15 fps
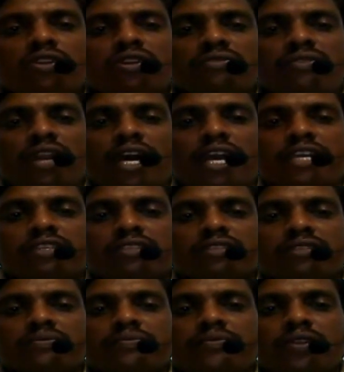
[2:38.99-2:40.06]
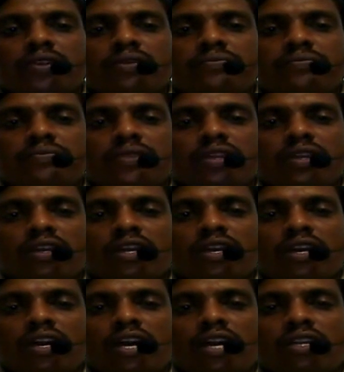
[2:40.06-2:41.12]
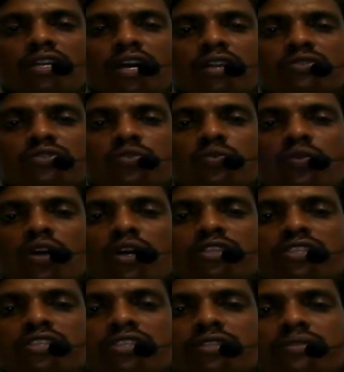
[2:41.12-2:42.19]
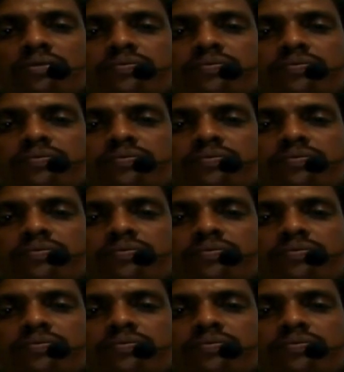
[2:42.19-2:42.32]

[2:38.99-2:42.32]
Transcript: of light and also water,